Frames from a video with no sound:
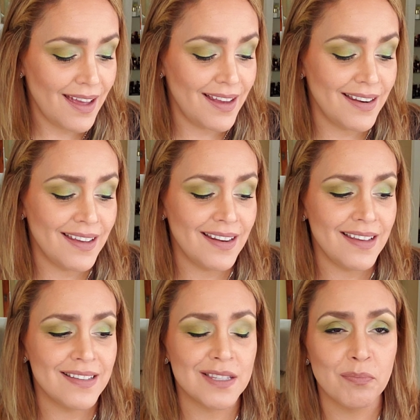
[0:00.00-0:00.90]
And it
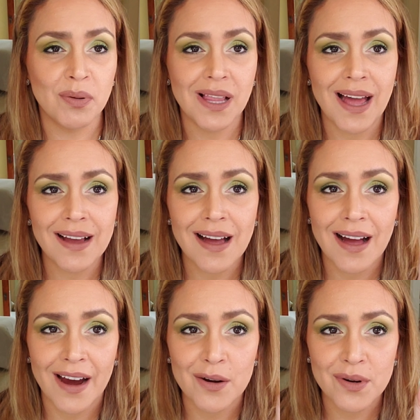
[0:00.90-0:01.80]
is Black
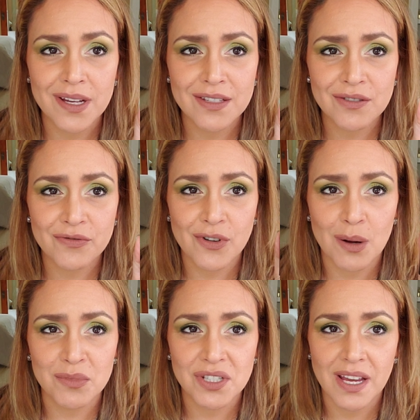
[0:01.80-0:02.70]
Iris
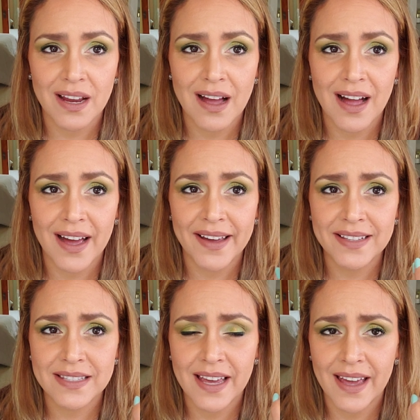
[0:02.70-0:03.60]
from
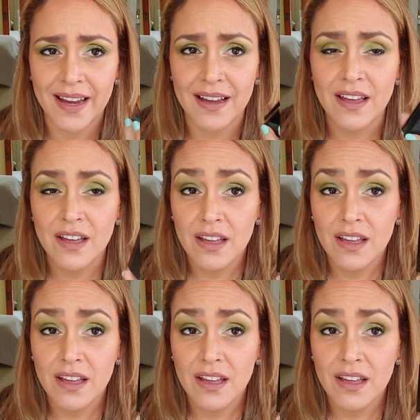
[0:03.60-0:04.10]
Shanghai Tang.